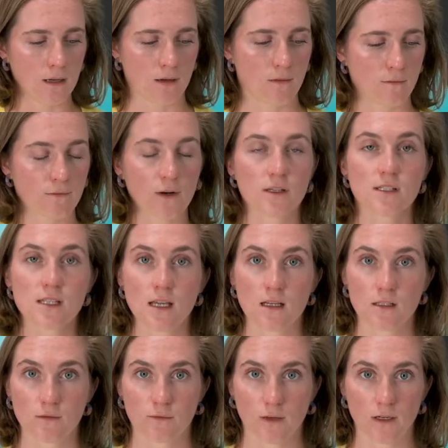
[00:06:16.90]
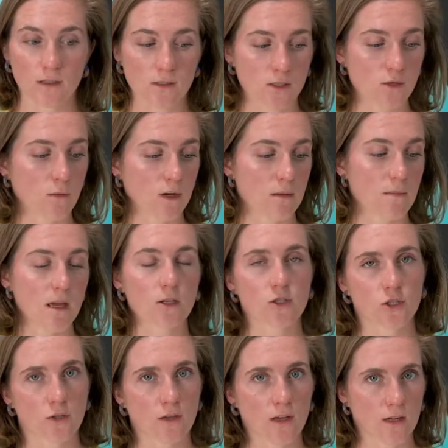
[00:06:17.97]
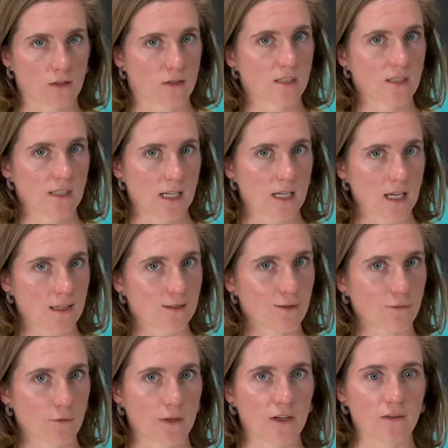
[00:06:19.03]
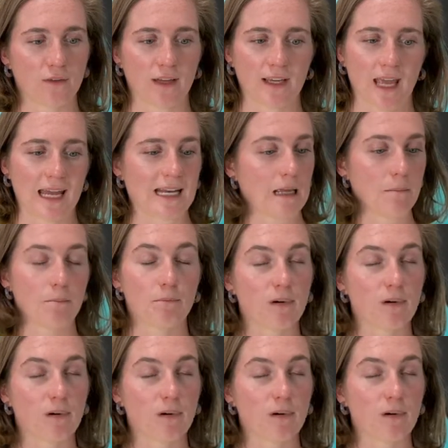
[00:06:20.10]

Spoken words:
First things first, you want to make sure that your stick is free of like any